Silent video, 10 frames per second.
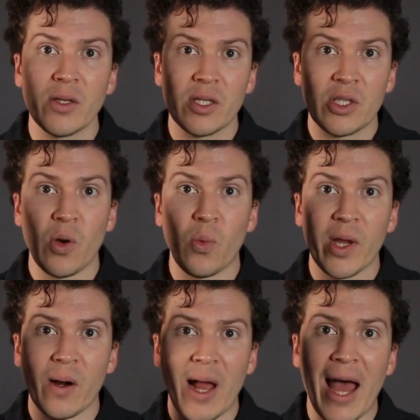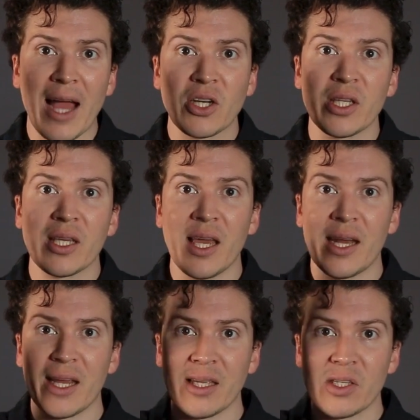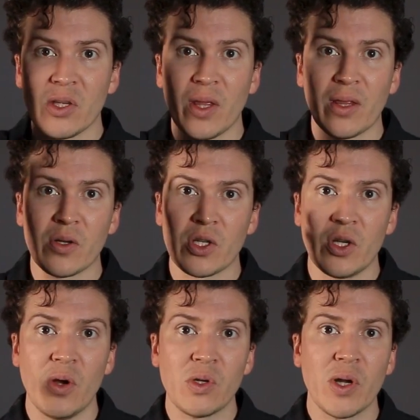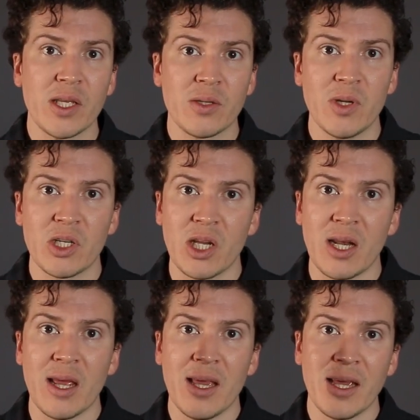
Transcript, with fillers: so we are actually getting it so that there's no transmission,